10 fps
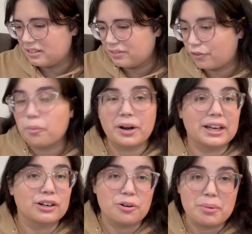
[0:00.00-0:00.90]
from what I
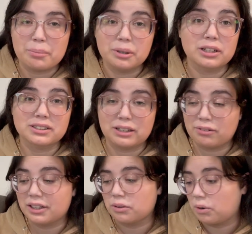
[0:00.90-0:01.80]
can remember, because I
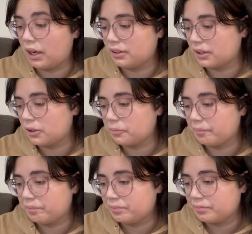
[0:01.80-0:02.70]
read it a while ago.
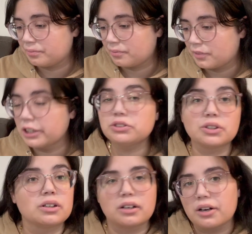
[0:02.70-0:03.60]
It was good
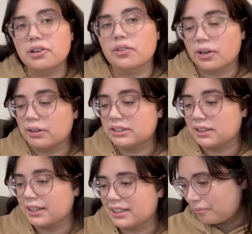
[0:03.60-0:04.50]
on audio though. I did
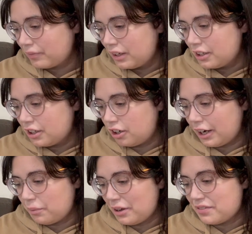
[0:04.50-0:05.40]
like it.
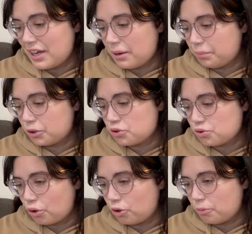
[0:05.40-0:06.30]
Okay, we have The Emperor's
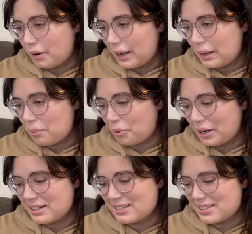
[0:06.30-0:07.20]
Soul by
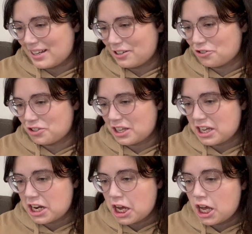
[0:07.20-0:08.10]
Brandon
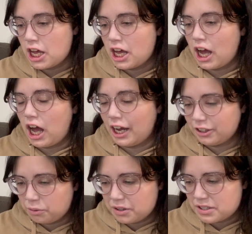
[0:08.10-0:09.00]
Sanderson. I
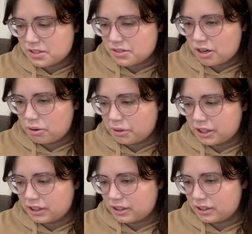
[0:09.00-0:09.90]
know where this is
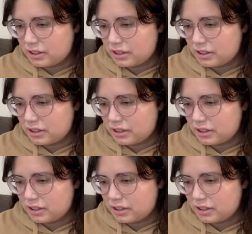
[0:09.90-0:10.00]
going.